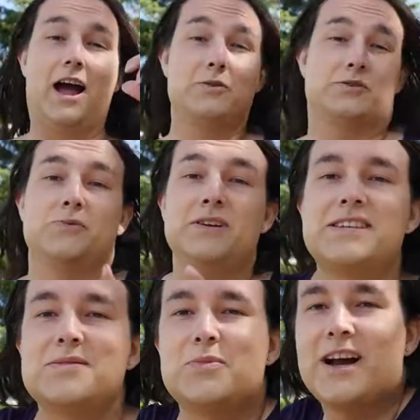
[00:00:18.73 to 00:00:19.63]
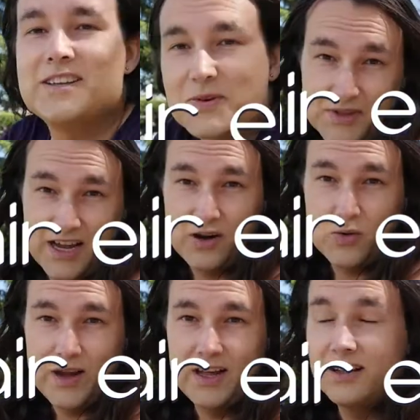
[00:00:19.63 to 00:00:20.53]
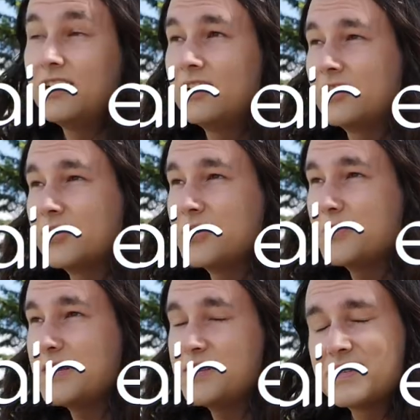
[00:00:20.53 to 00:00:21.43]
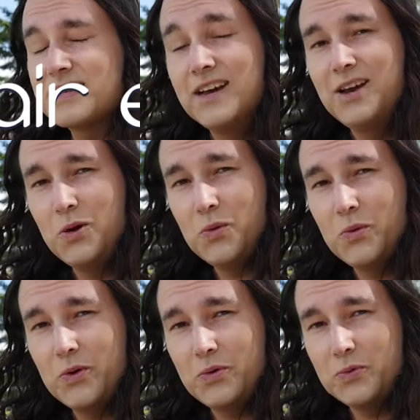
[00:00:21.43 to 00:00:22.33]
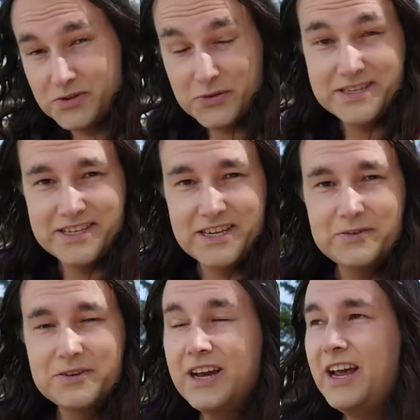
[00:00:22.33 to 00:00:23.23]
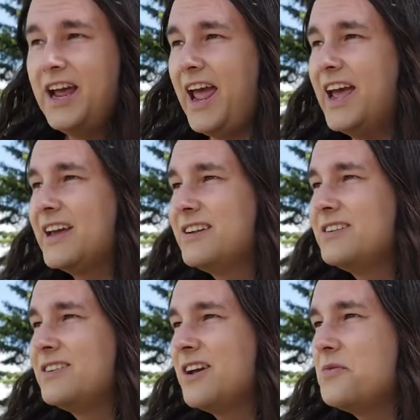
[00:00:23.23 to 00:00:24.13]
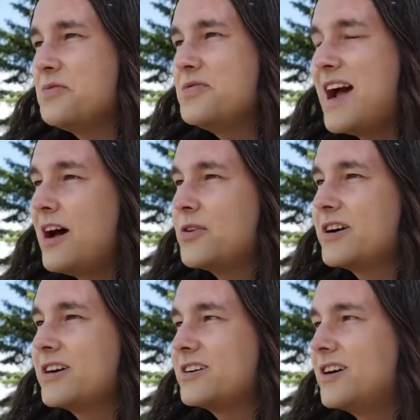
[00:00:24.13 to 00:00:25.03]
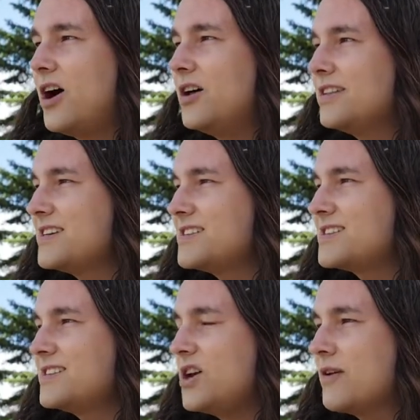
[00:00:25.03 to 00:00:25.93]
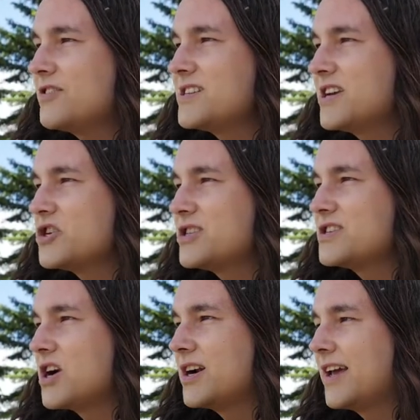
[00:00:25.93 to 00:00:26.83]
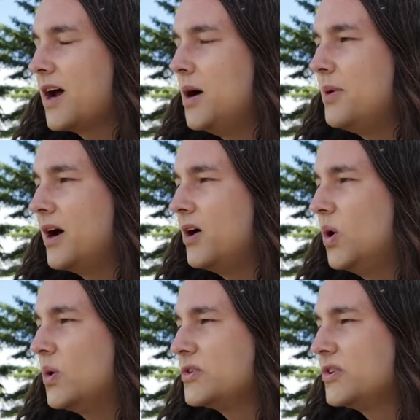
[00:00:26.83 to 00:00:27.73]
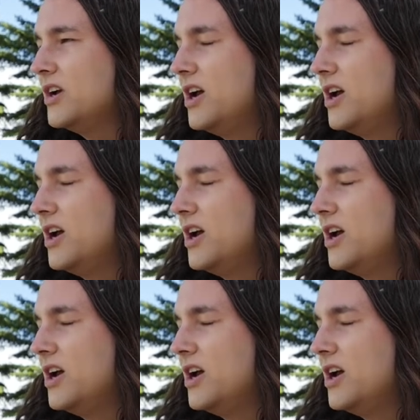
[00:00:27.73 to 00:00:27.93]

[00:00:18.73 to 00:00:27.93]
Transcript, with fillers: I was really surprised with how well A Long Road to Peace was received. And now there are all these conversations starting about